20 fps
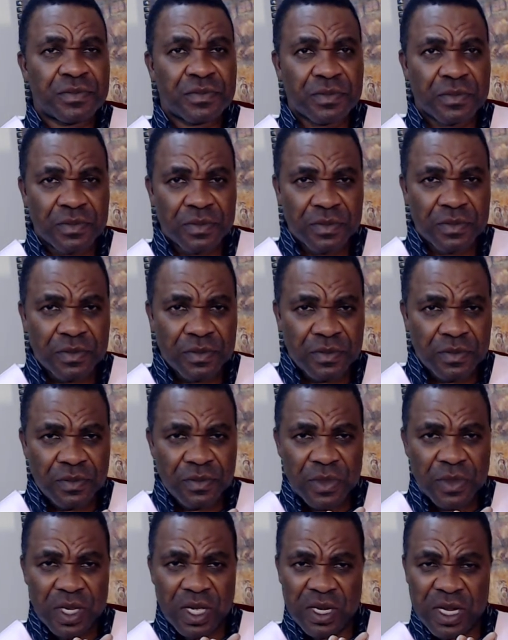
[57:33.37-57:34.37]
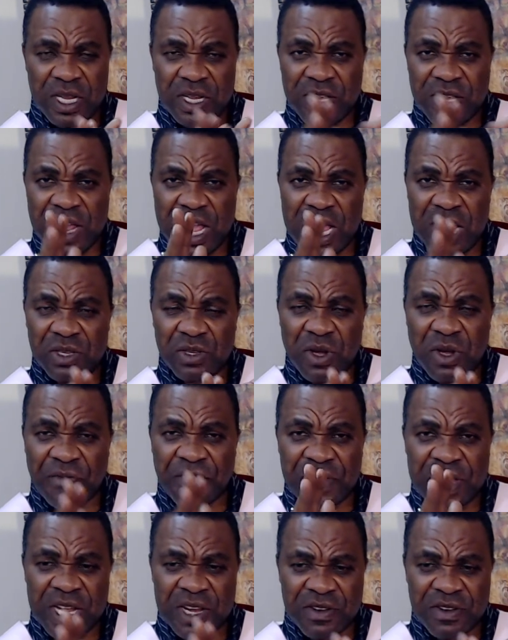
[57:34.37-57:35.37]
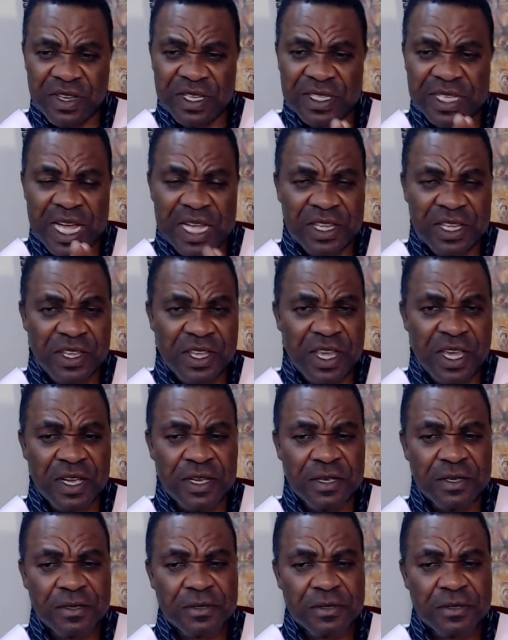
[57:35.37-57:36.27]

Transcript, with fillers: Yes. The days of increase are here.